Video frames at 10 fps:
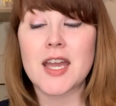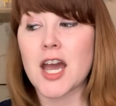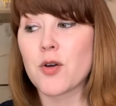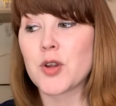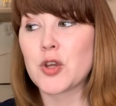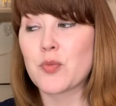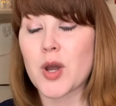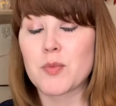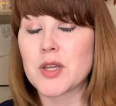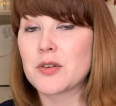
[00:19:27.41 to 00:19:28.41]
How are you
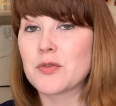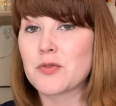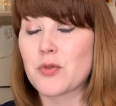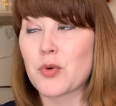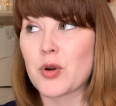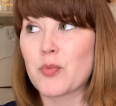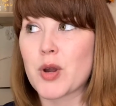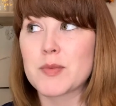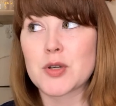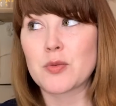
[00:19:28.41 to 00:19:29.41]
prepping for
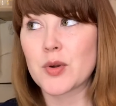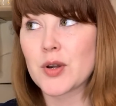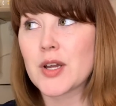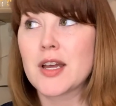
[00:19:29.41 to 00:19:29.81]
PrepTober?